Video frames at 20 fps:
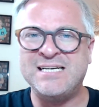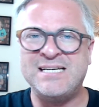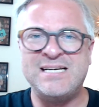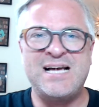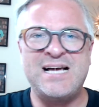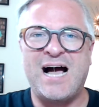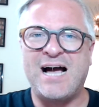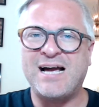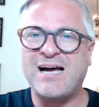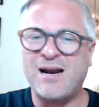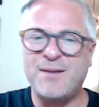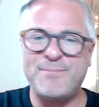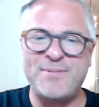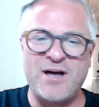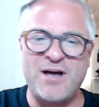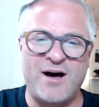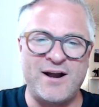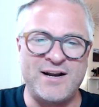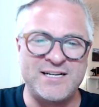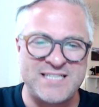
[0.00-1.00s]
I gotta be
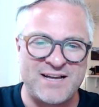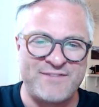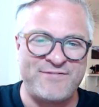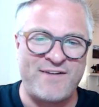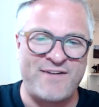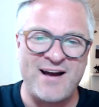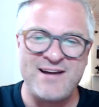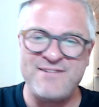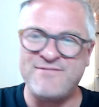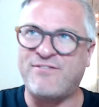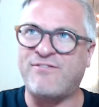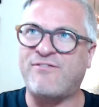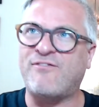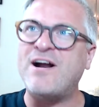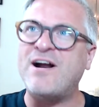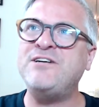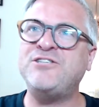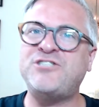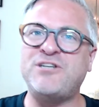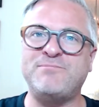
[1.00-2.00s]
honest, I find
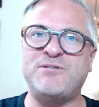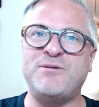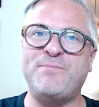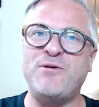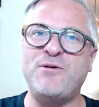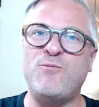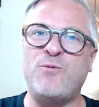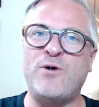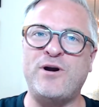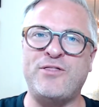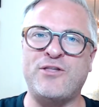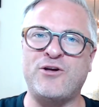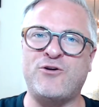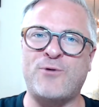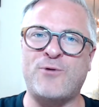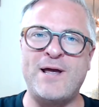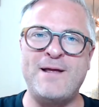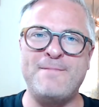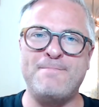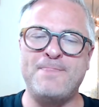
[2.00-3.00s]
friendship to be one of the
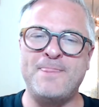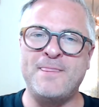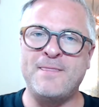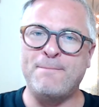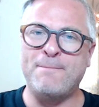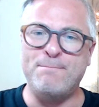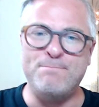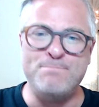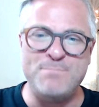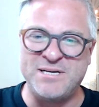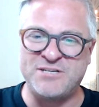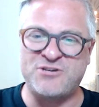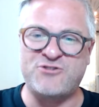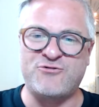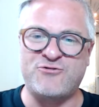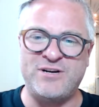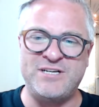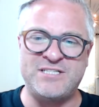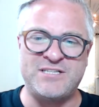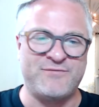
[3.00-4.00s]
great
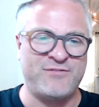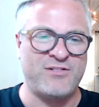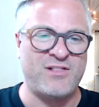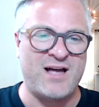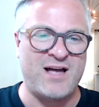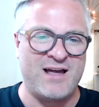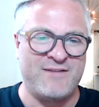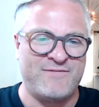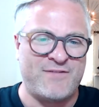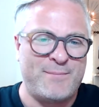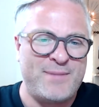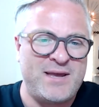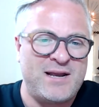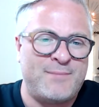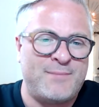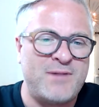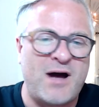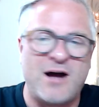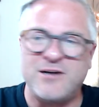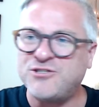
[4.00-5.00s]
mysteries of life. I mean,
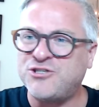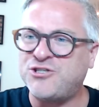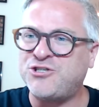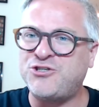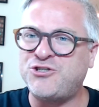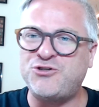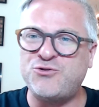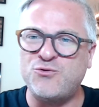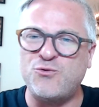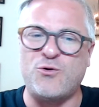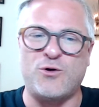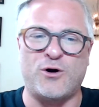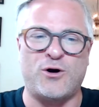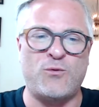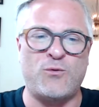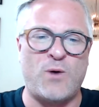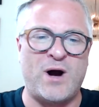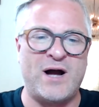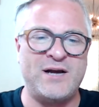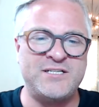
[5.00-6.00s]
I'm not sure
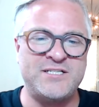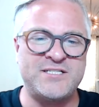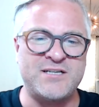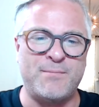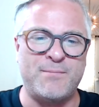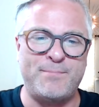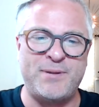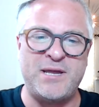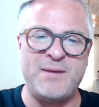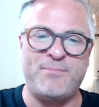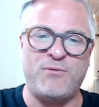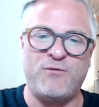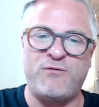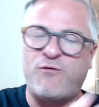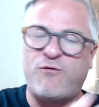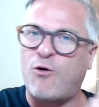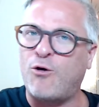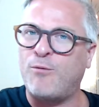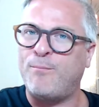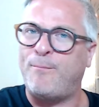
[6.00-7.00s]
why some people
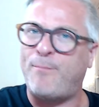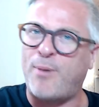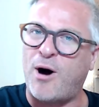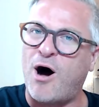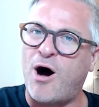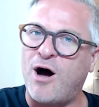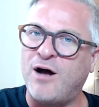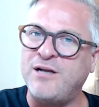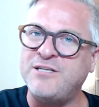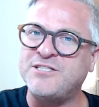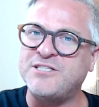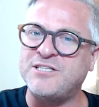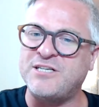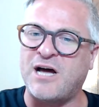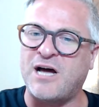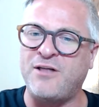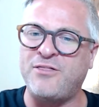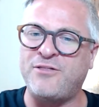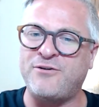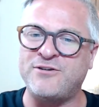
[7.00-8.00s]
form bonds and
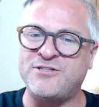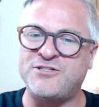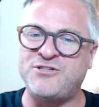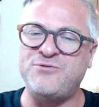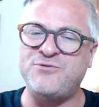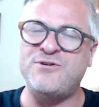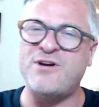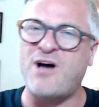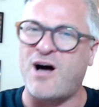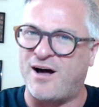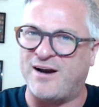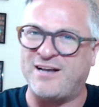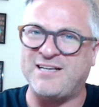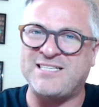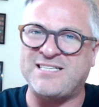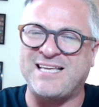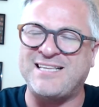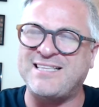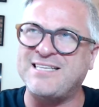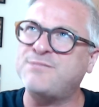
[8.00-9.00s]
others do not.
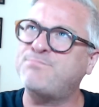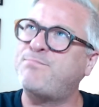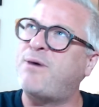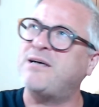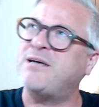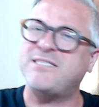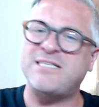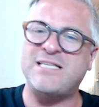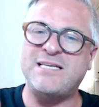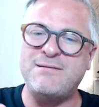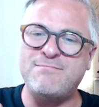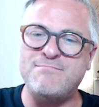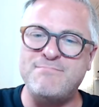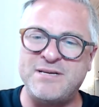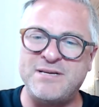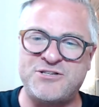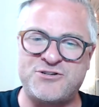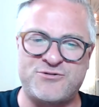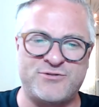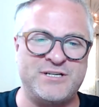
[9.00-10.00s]
It's like this puzzling
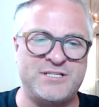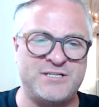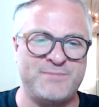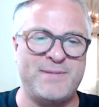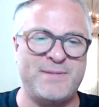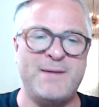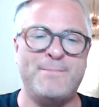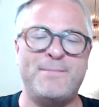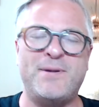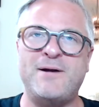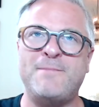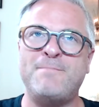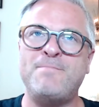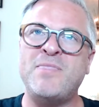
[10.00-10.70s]
mystery to me. But